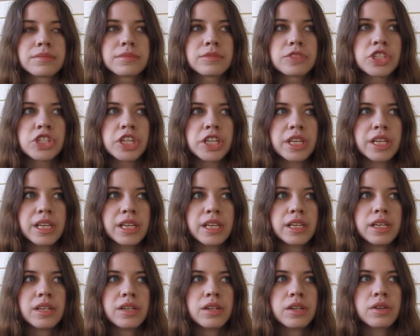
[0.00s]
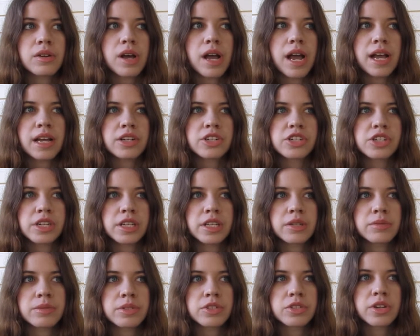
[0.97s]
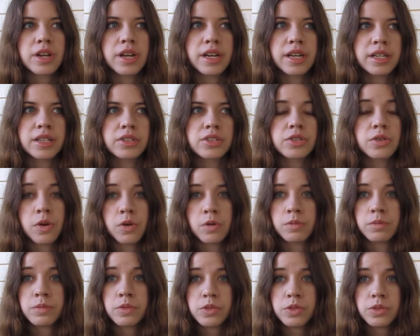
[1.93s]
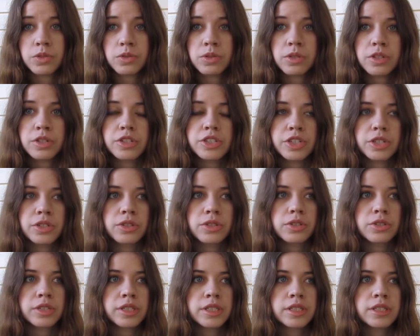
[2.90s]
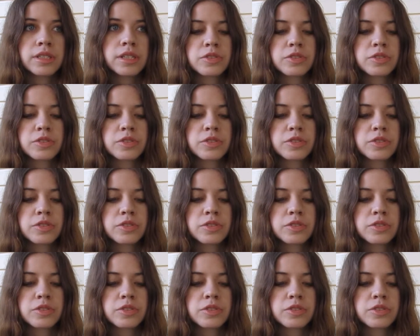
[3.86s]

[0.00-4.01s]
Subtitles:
She actually was trying to homeschool her children.